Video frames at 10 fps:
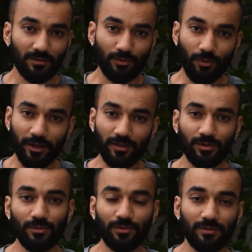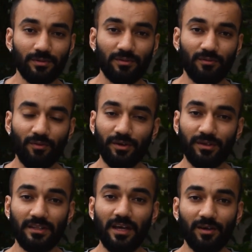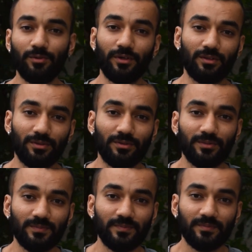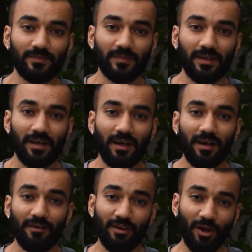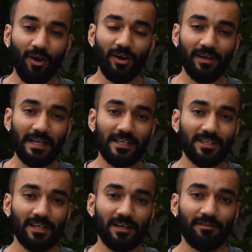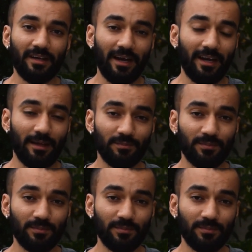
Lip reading: going through what they are going through. We are all nature lover and